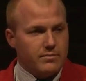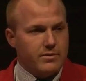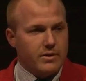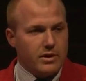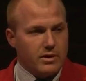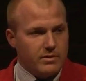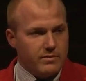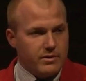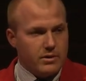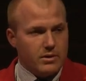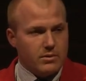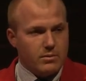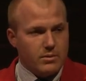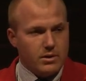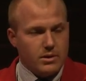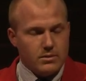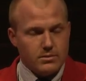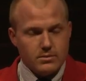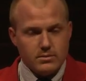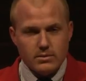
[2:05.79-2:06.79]
Very, very
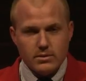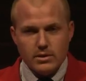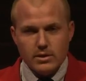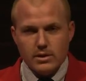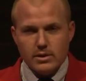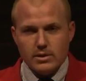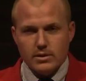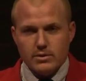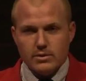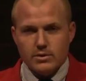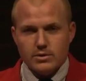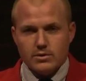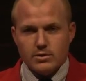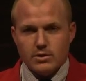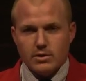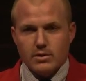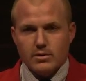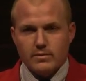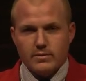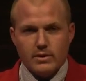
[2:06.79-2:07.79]
well
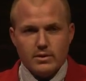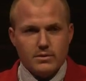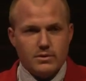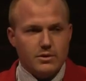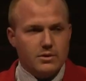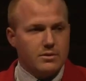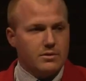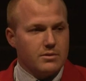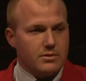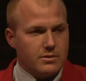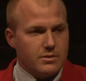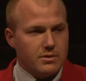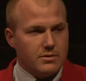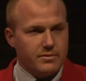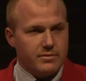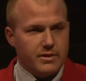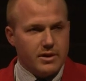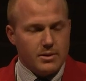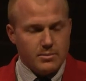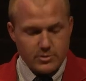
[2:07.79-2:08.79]
deserved, and to your
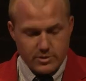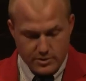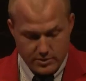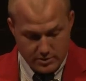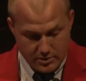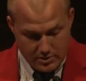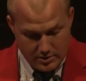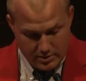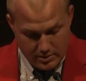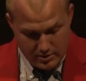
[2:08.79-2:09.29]
families.